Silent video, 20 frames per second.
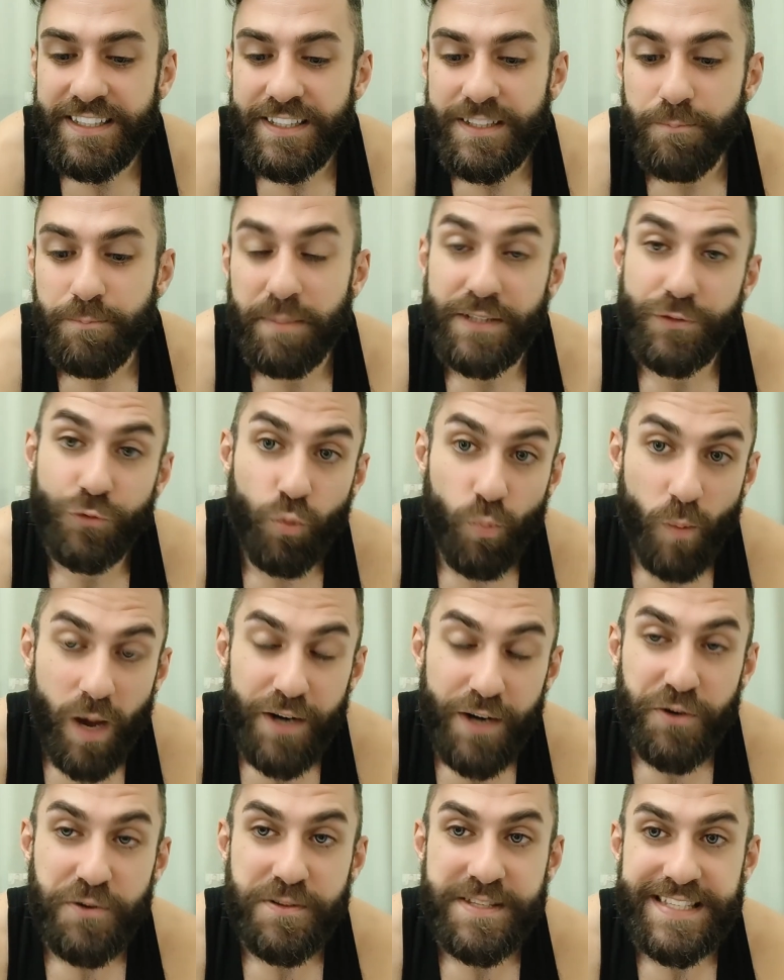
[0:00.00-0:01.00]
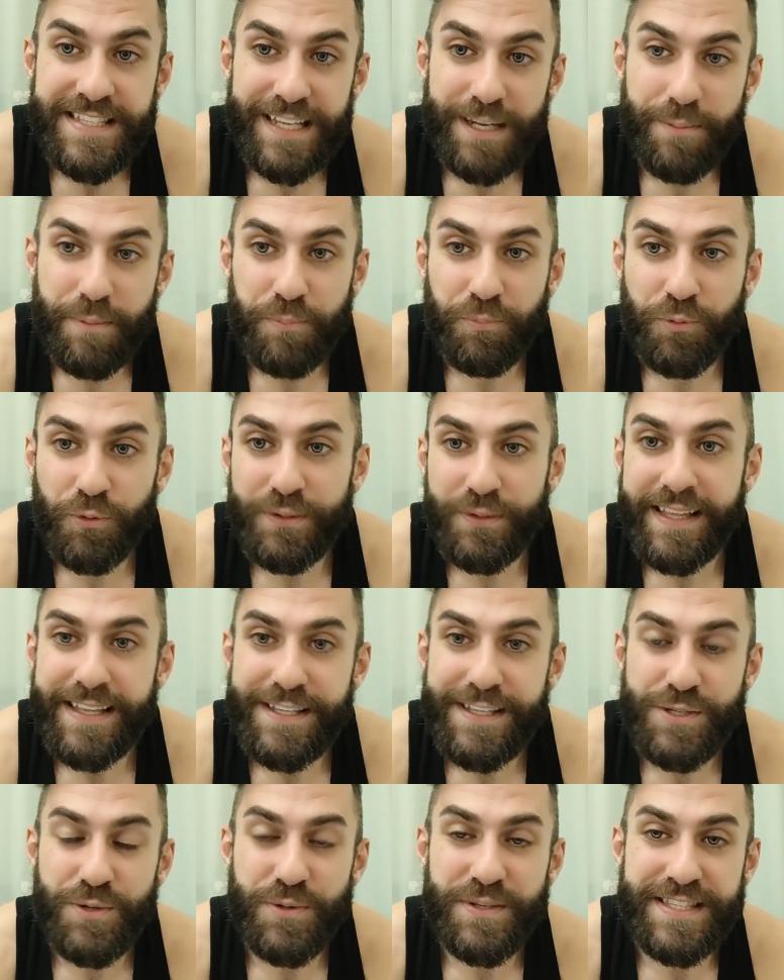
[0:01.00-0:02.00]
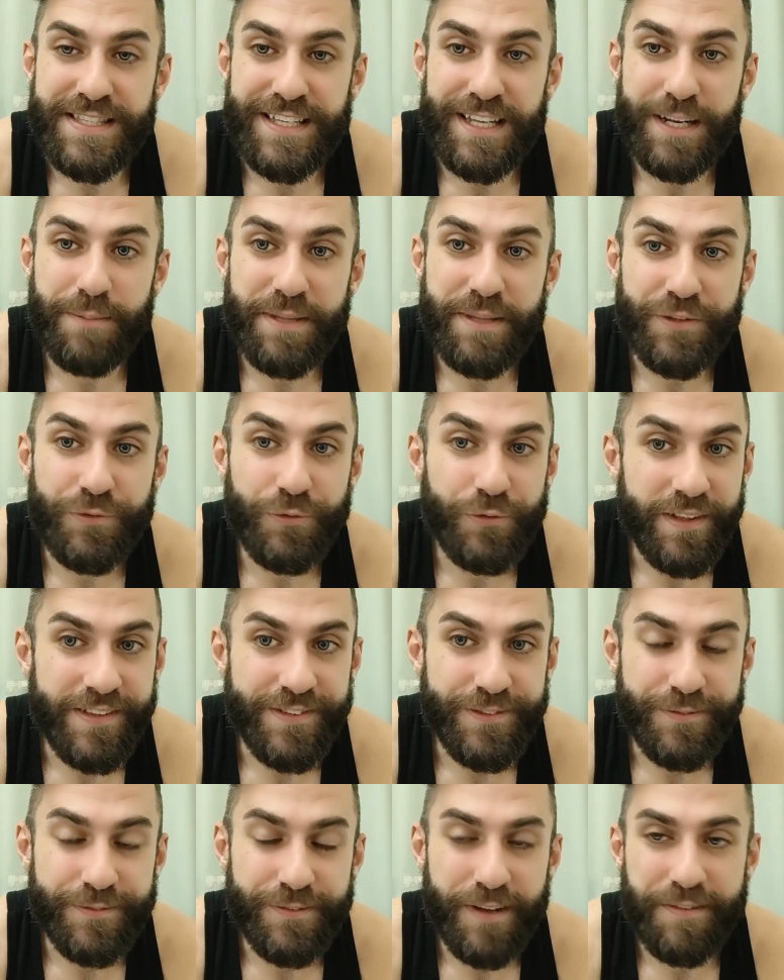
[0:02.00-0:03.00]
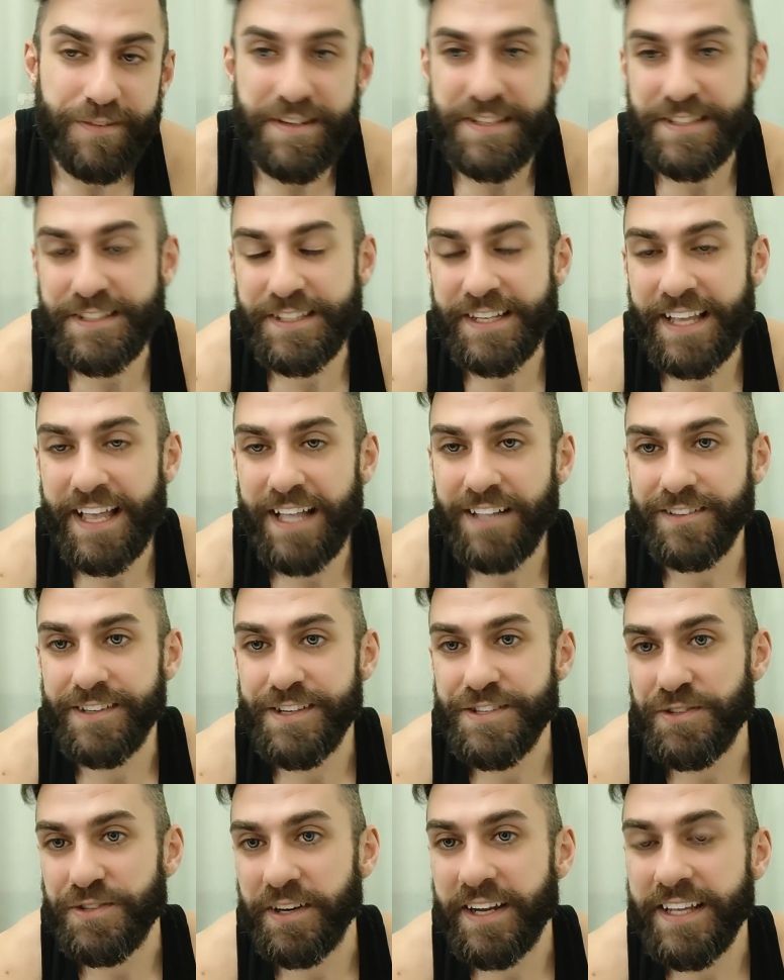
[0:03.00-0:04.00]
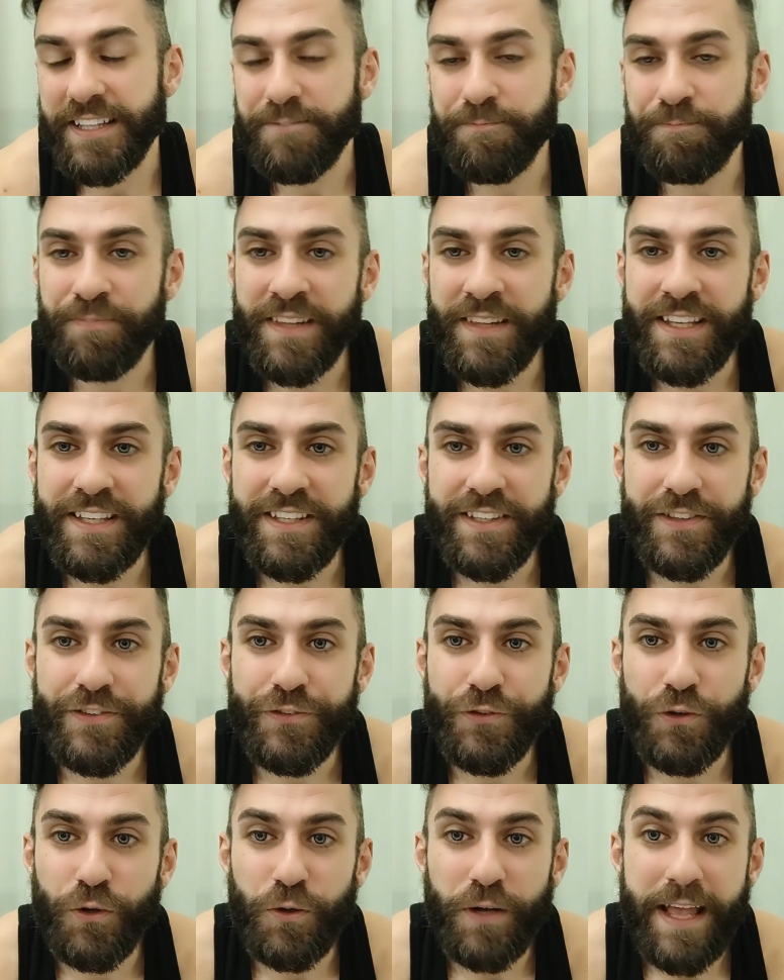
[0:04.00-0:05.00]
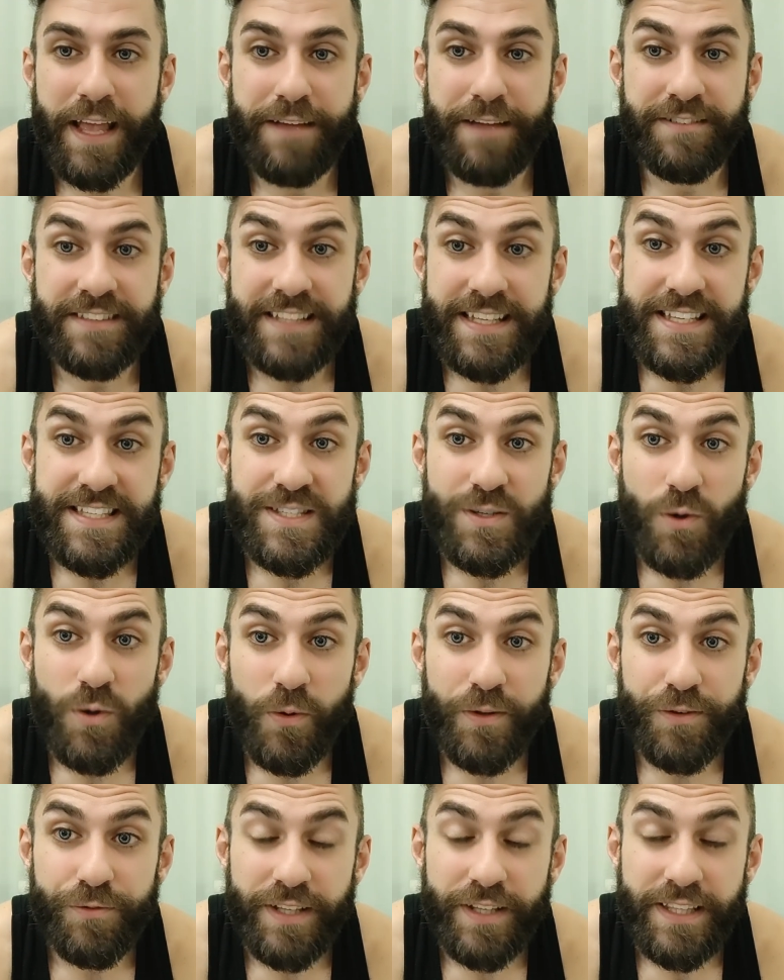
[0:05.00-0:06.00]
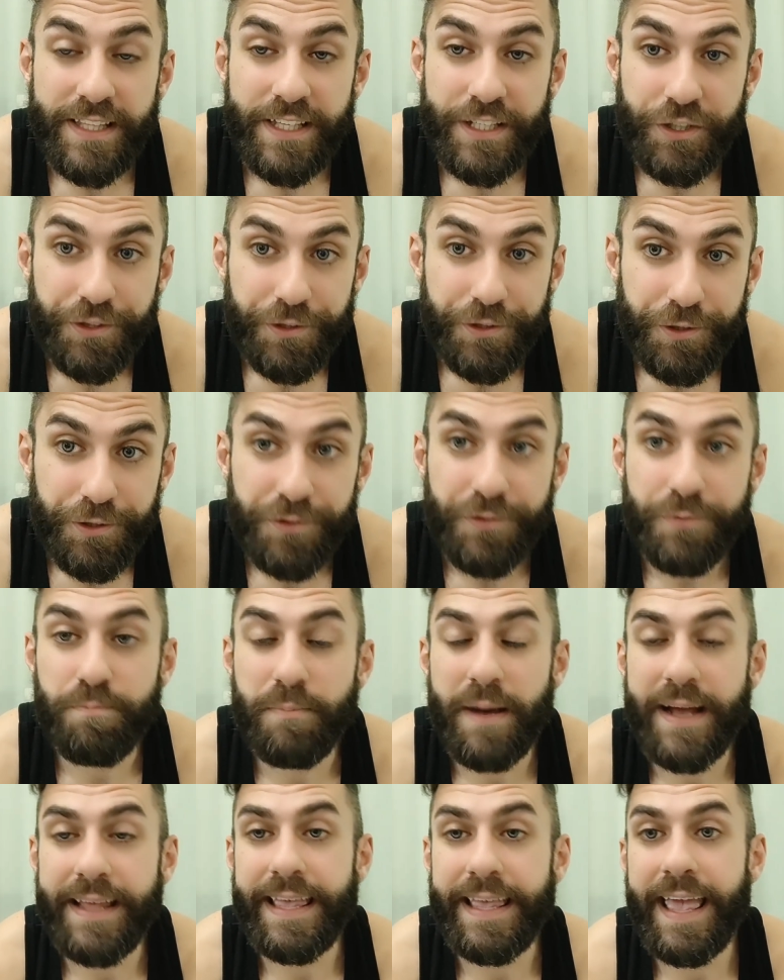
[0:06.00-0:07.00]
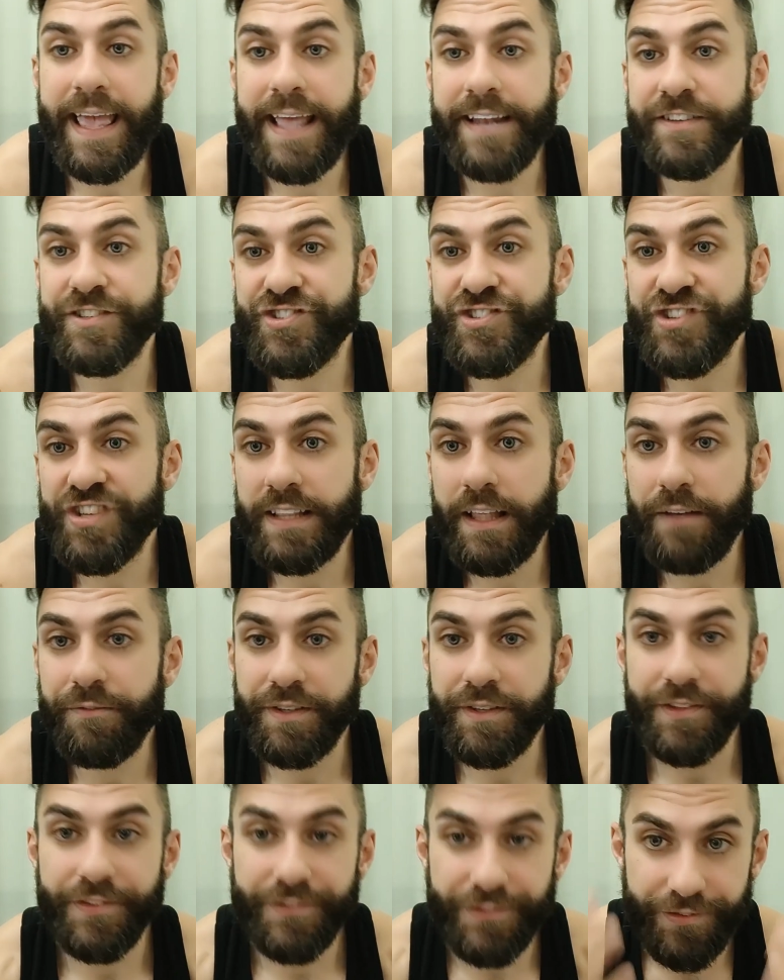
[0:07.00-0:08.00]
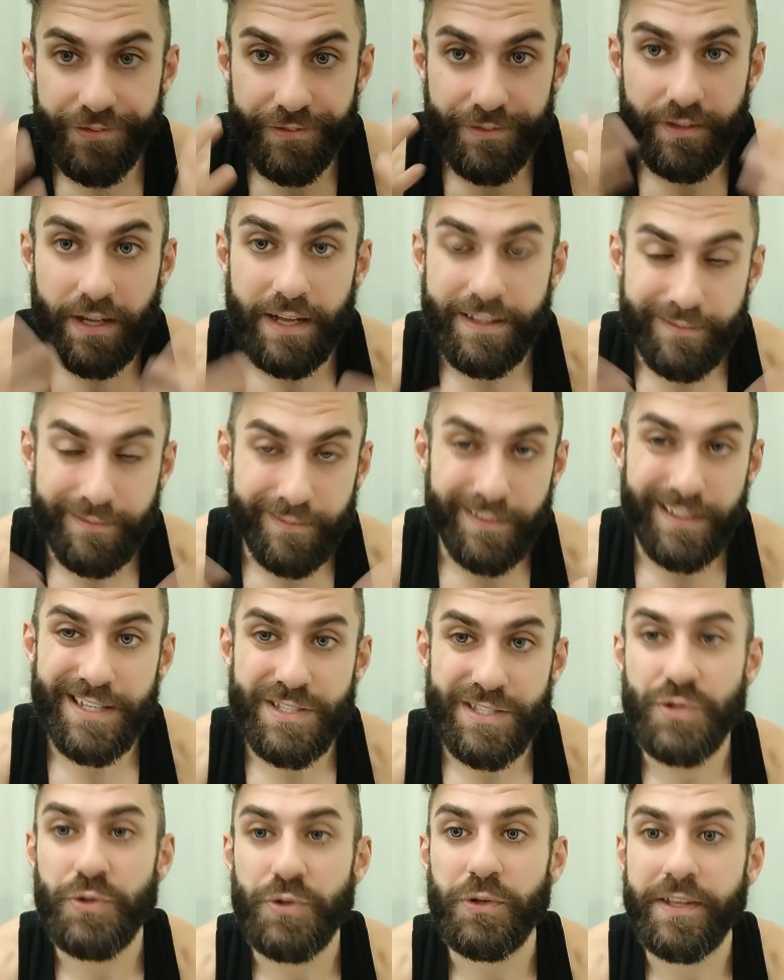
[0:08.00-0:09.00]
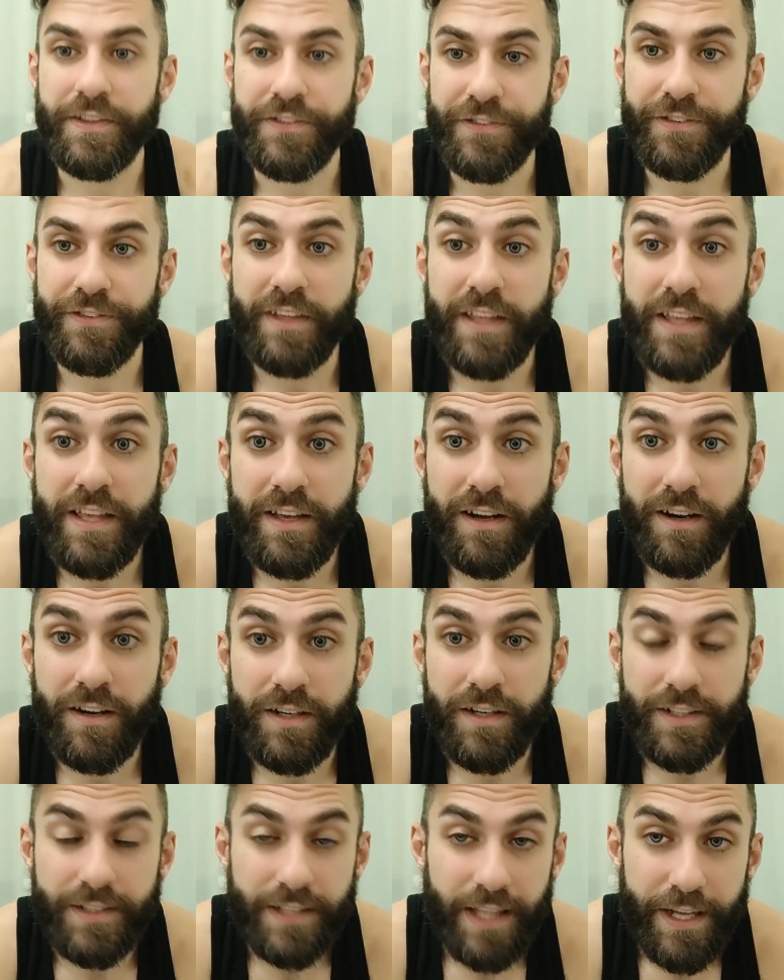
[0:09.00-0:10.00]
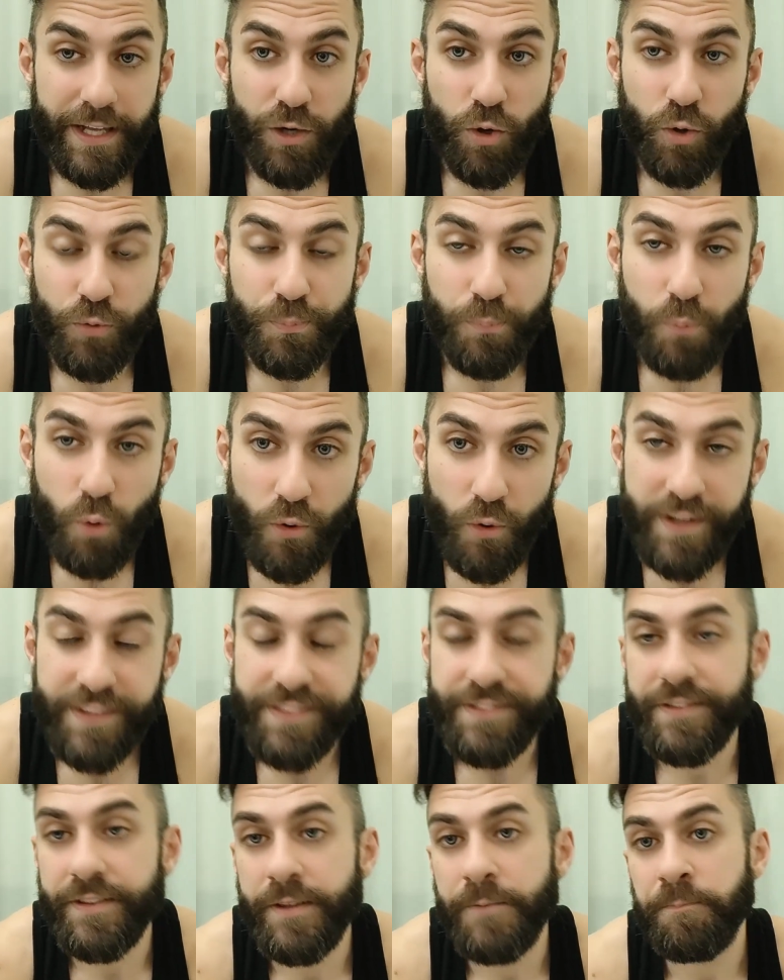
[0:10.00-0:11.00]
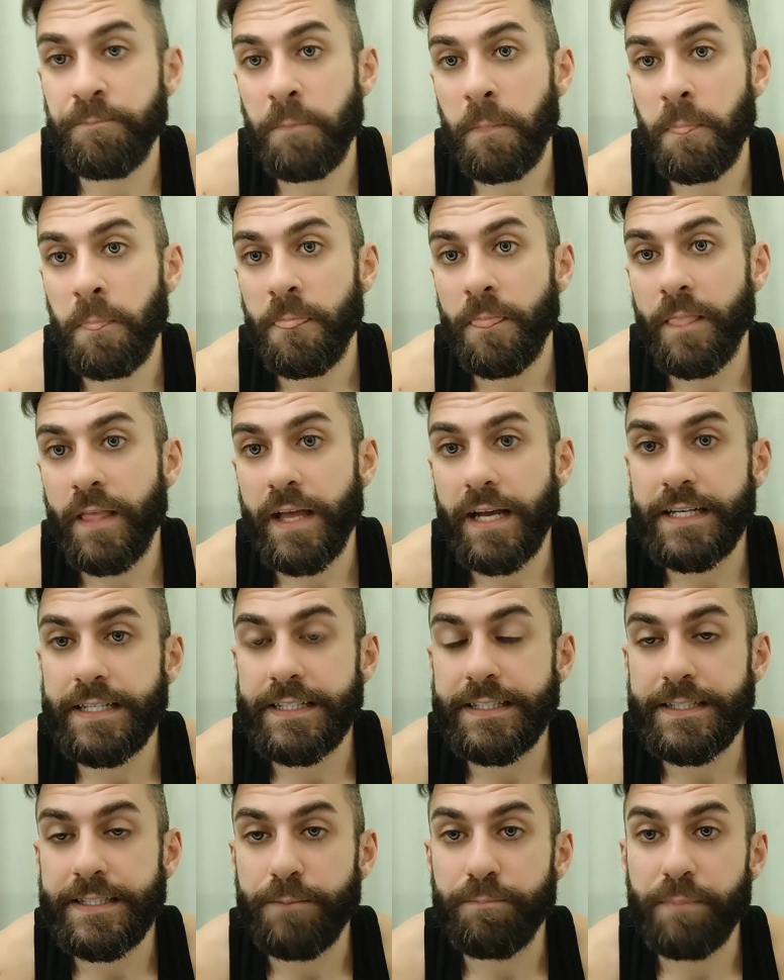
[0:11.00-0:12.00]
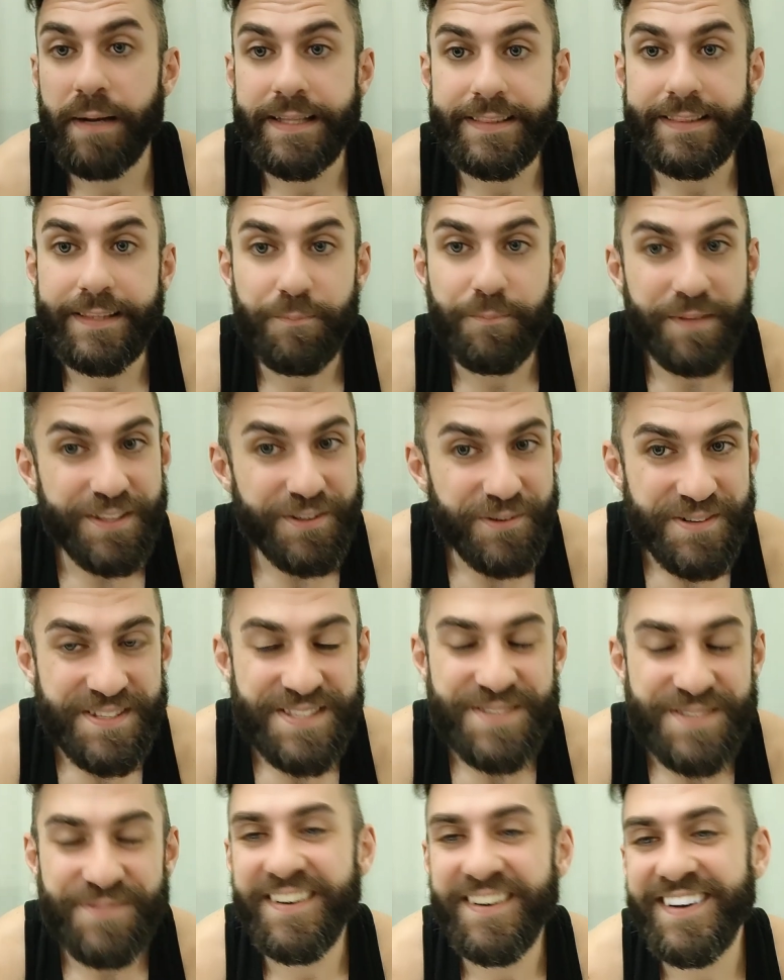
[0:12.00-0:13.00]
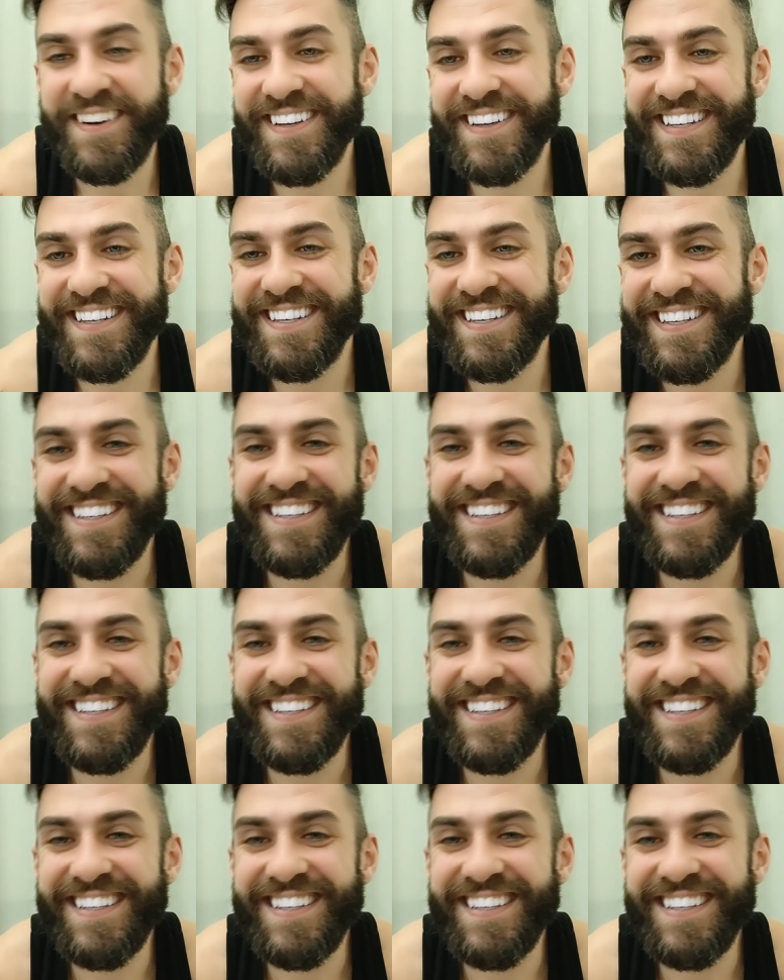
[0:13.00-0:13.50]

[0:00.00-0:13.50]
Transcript: but tomorrow it's gonna be pull day, so it's gonna be 2,500 calories, right? So everything is going really good. My energy levels, I think, as you can see, are like on point. My libido is fine.